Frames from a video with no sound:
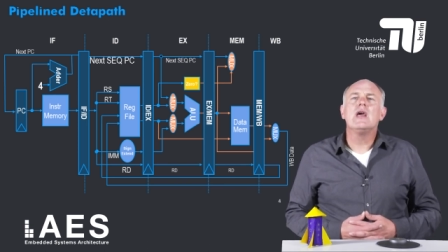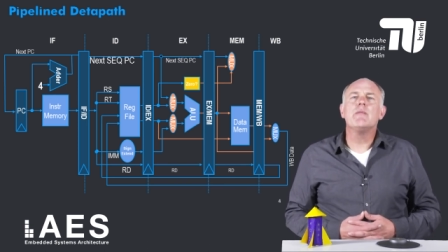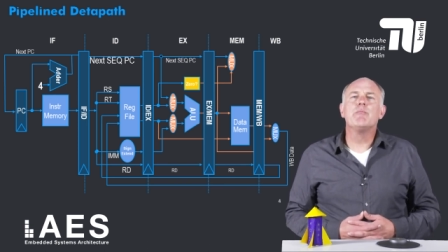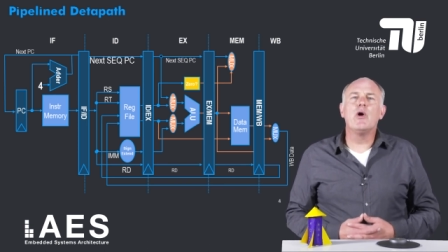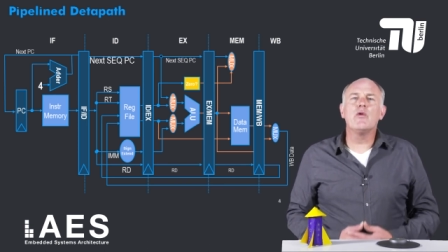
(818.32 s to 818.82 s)

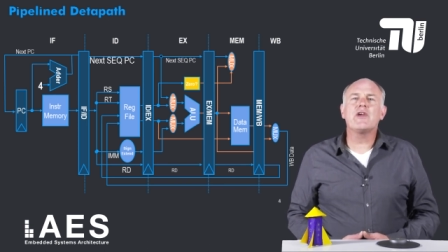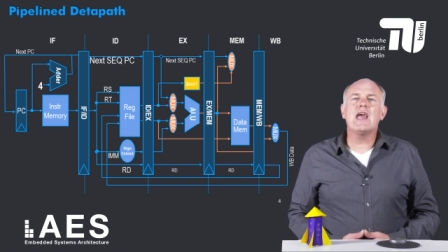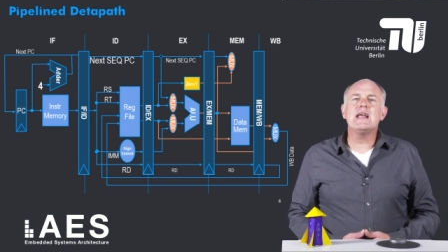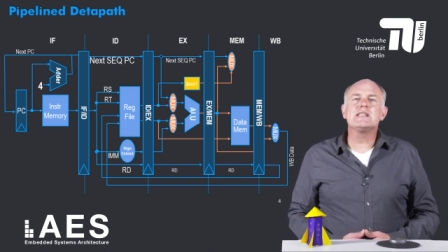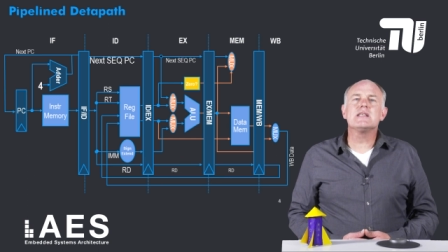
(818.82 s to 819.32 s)
In both
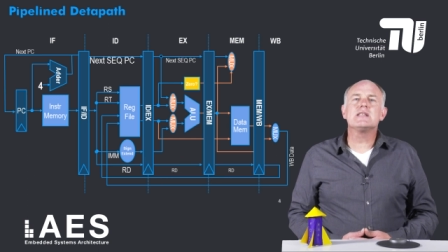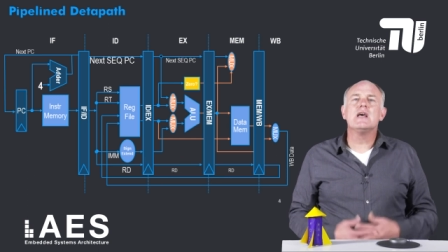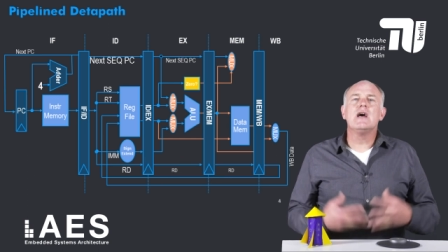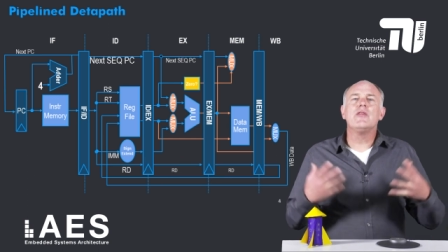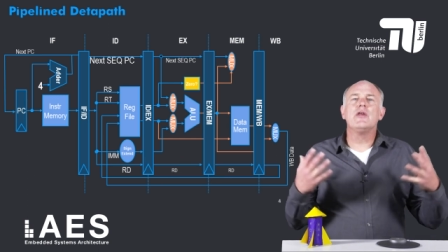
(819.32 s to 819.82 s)

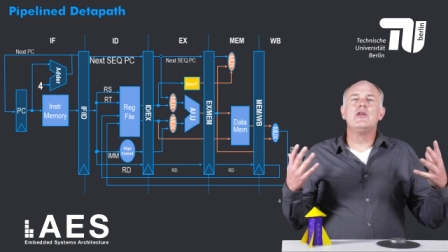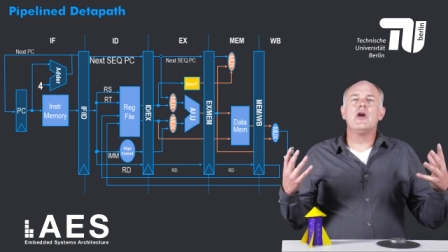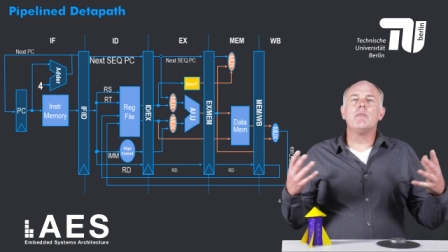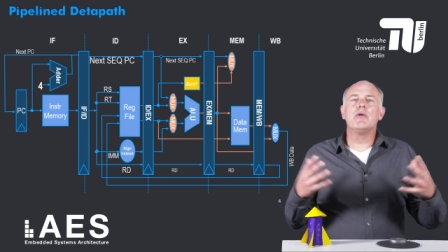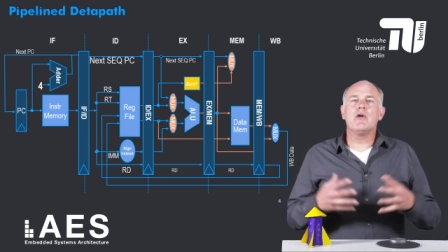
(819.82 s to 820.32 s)
cases, the
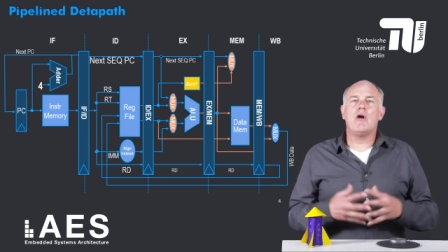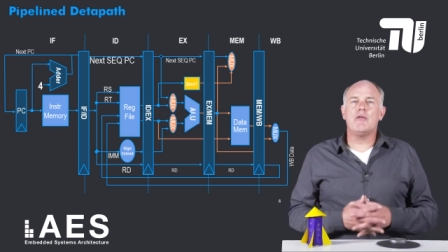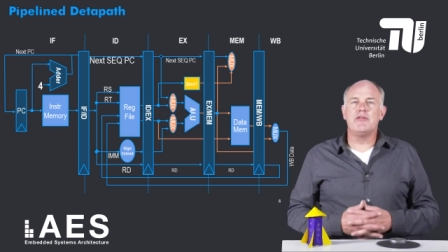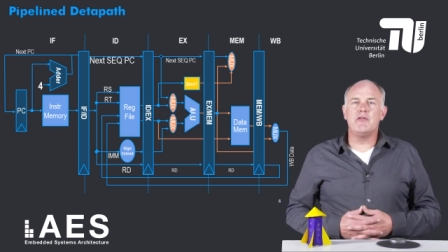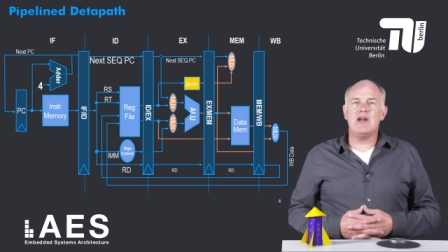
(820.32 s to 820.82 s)
number
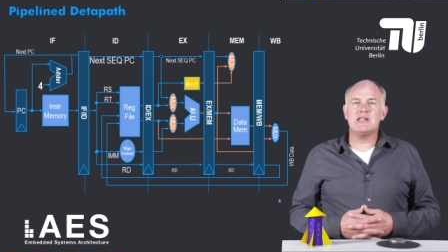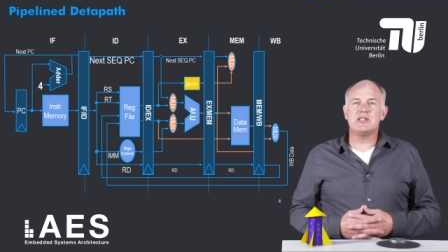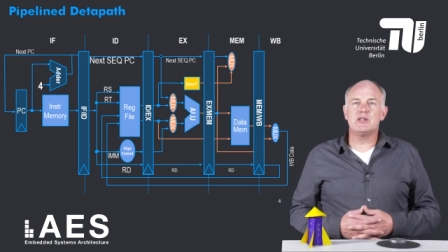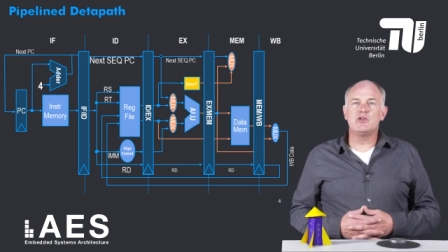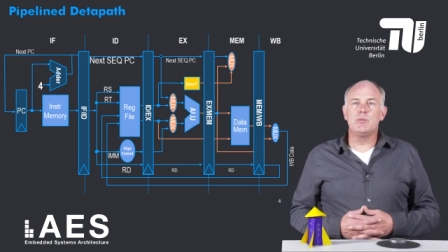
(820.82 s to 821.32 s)
of the
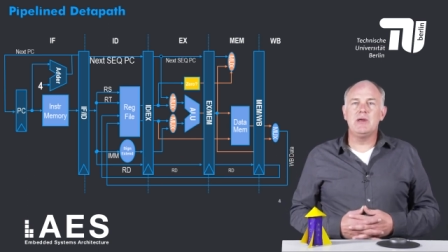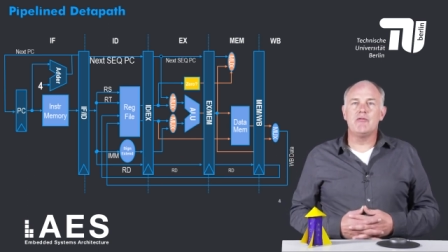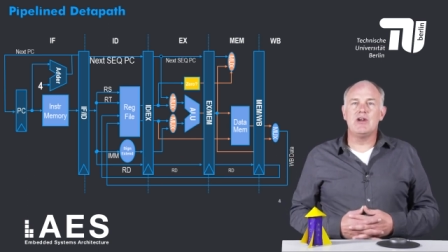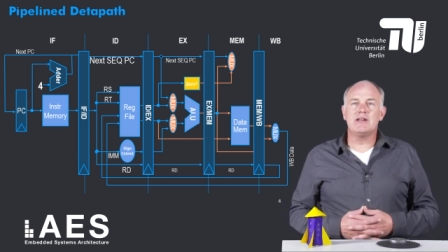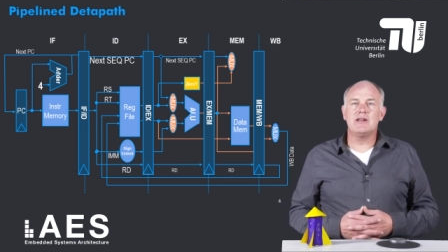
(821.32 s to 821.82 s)
register to be
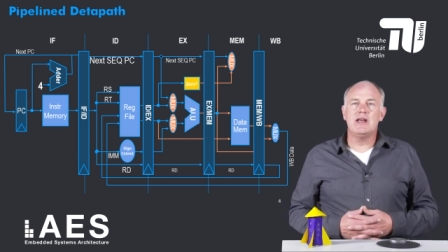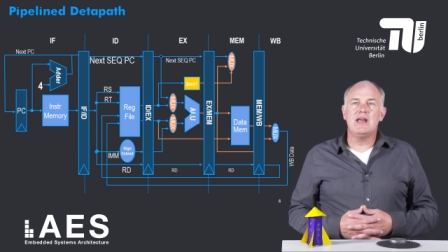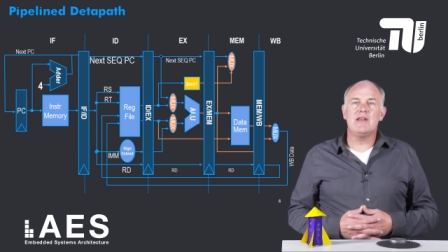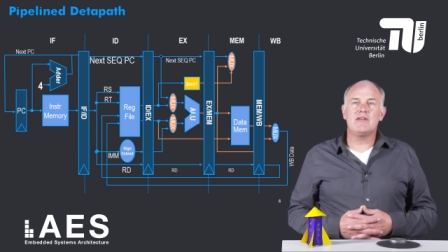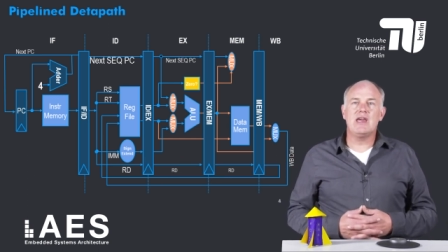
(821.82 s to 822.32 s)
written
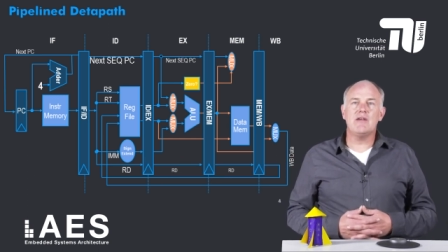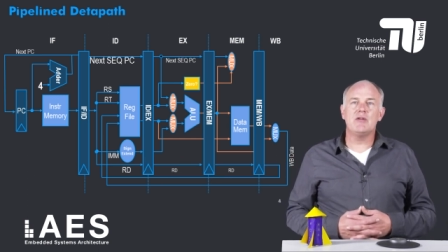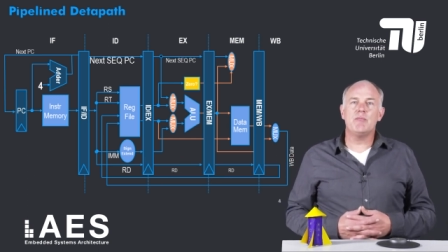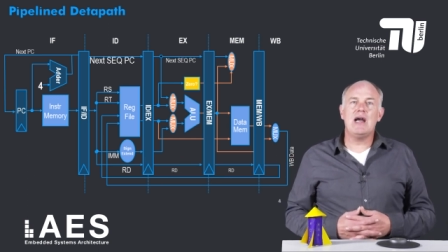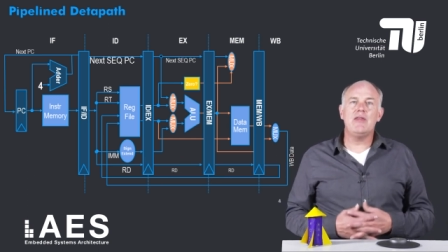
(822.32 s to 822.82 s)
is
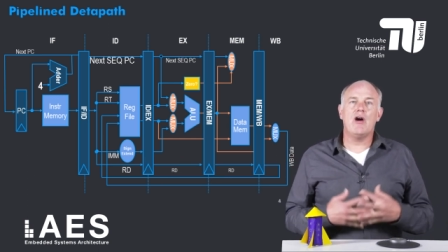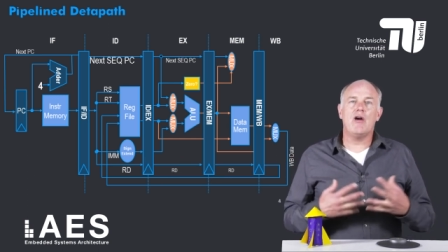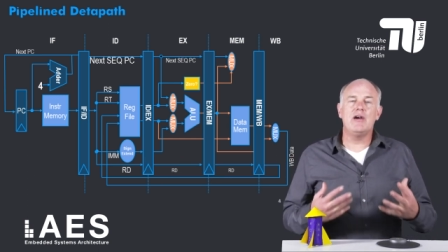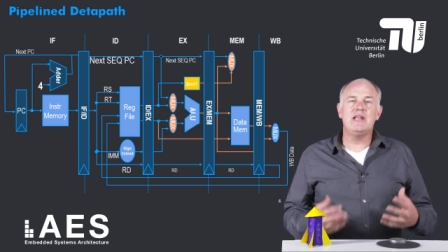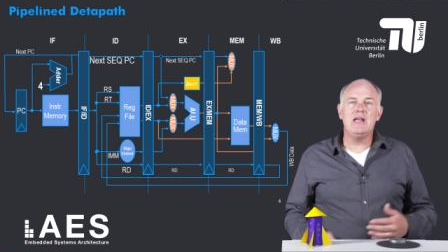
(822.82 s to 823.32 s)
given by the
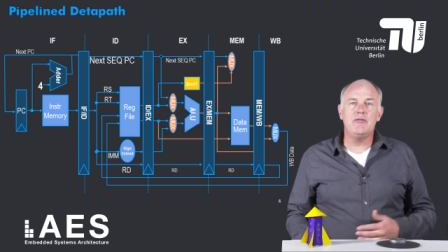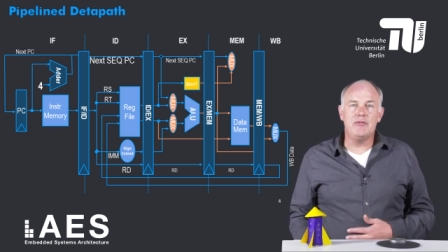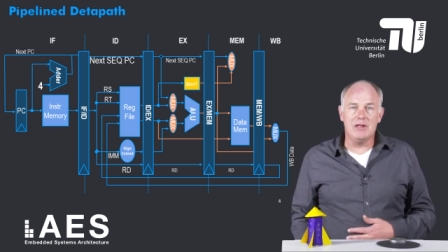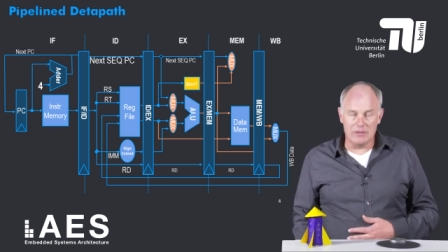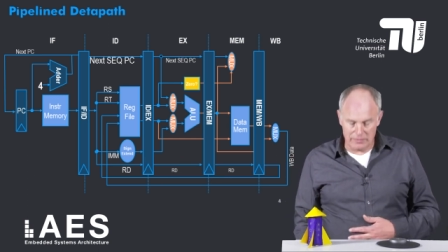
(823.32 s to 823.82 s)
RD
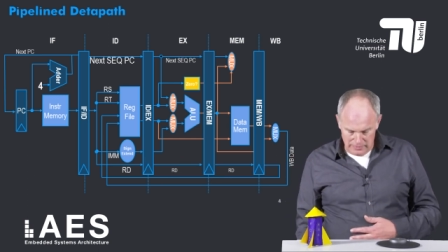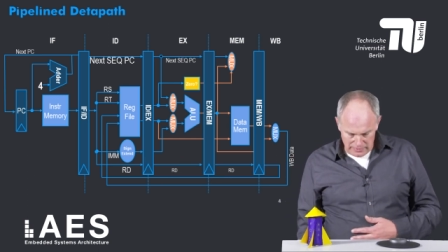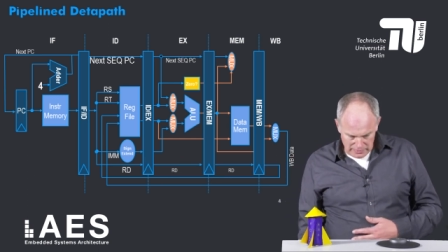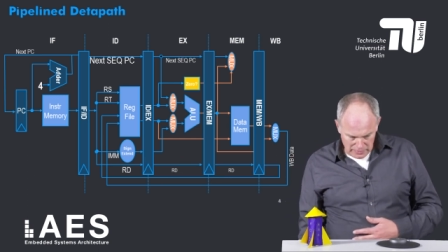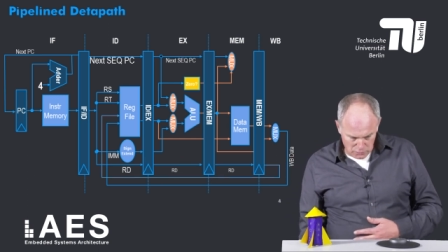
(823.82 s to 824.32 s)
field,
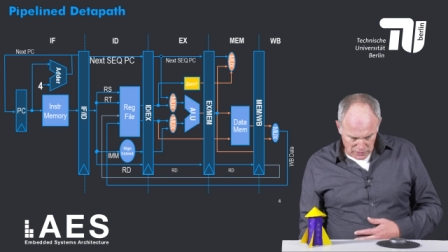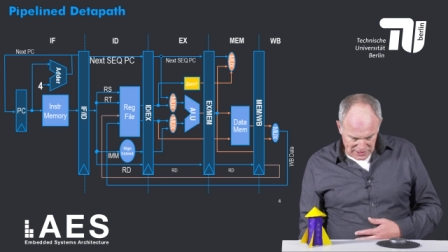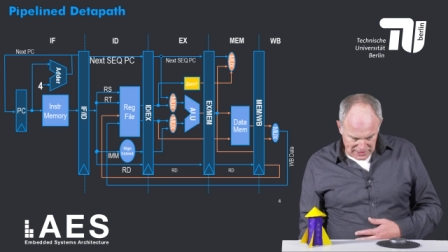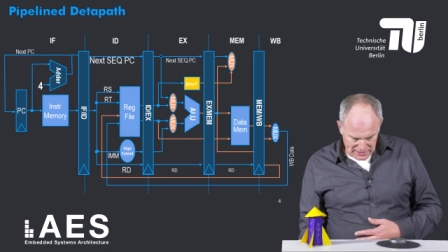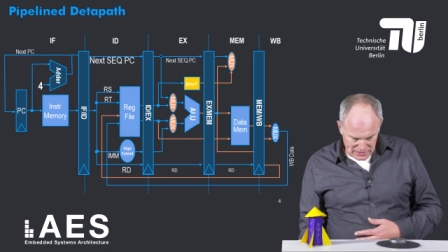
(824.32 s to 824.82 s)

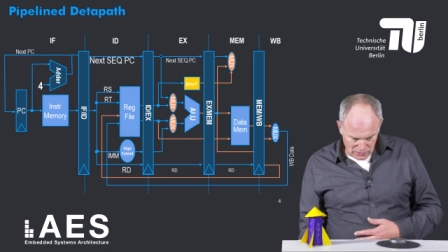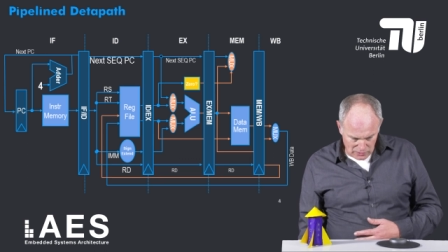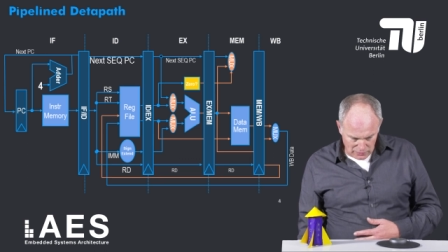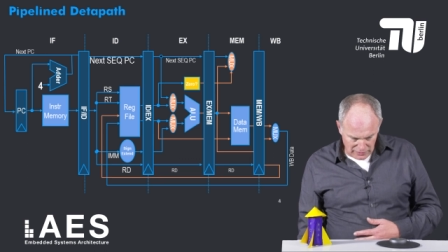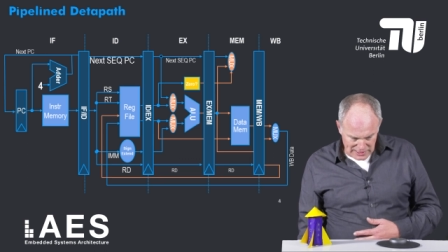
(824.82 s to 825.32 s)
which is
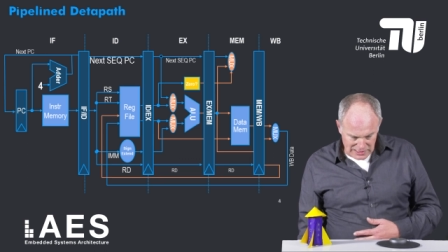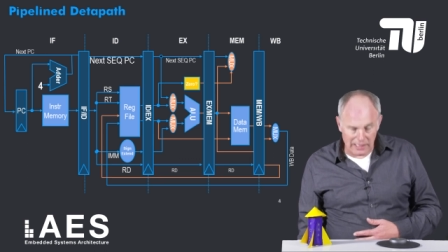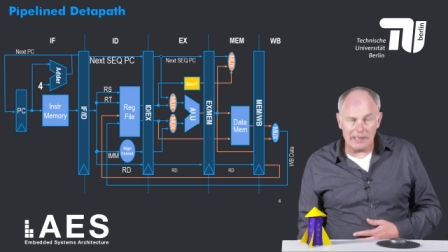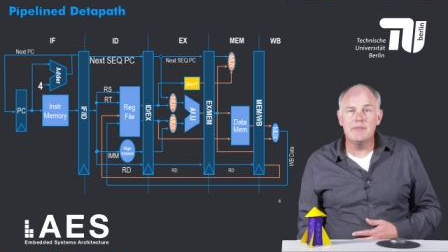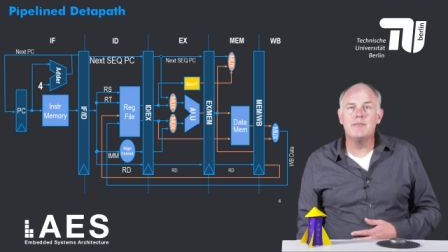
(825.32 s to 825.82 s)
on this
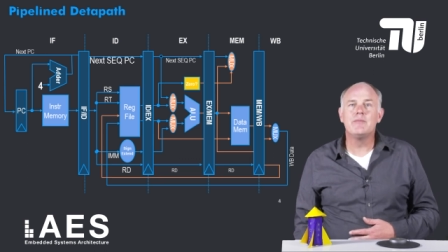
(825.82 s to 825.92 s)
line.